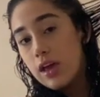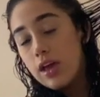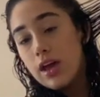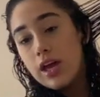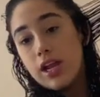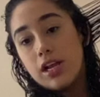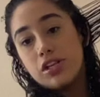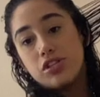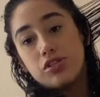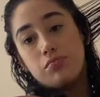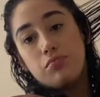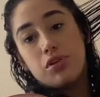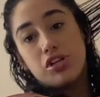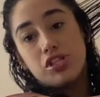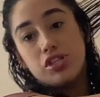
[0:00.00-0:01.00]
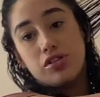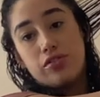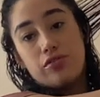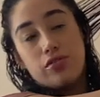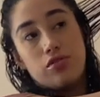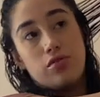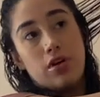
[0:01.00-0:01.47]
and I just brush it
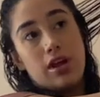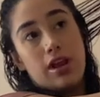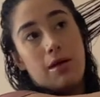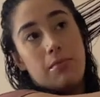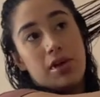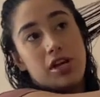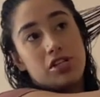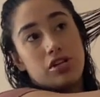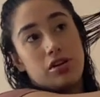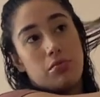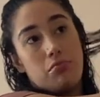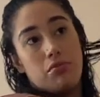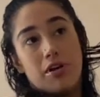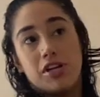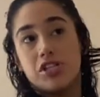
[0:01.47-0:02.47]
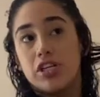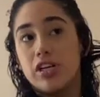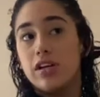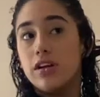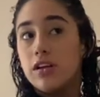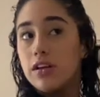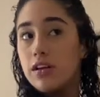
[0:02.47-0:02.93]
through, and I make sure to brush
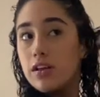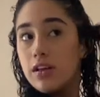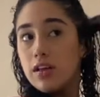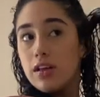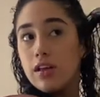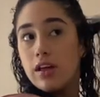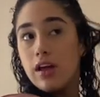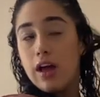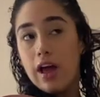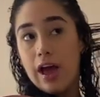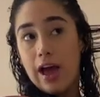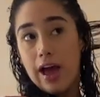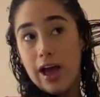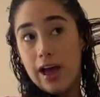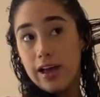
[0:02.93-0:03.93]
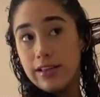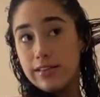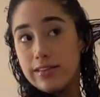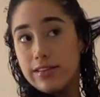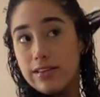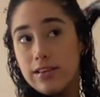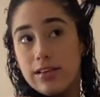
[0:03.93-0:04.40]
it
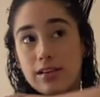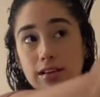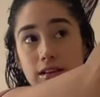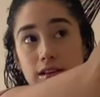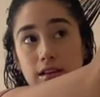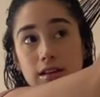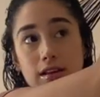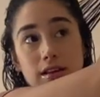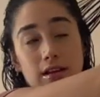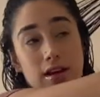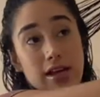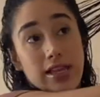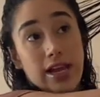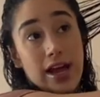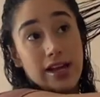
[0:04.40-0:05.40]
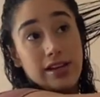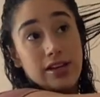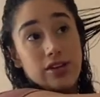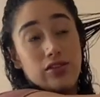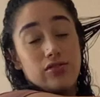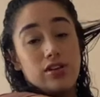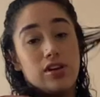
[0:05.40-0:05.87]
at a
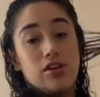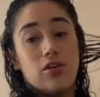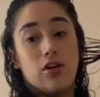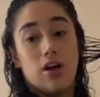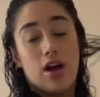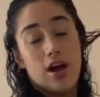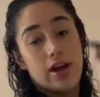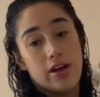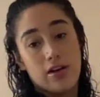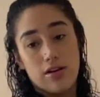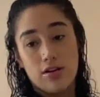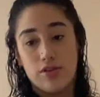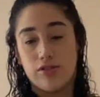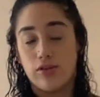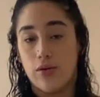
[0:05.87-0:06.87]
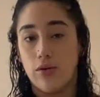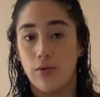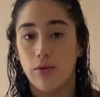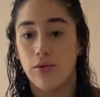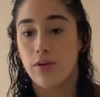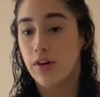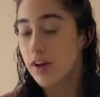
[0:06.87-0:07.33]
90-degree or higher
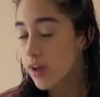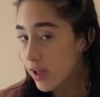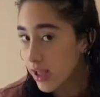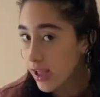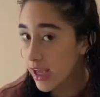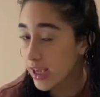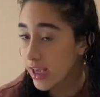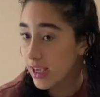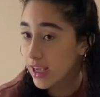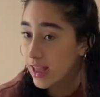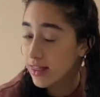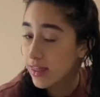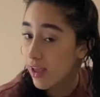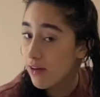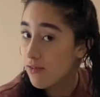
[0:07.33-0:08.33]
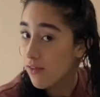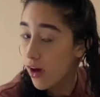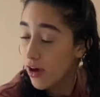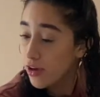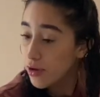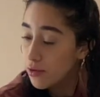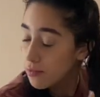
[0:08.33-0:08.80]
so it can get that
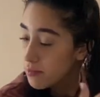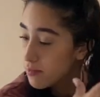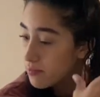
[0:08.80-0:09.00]
volume.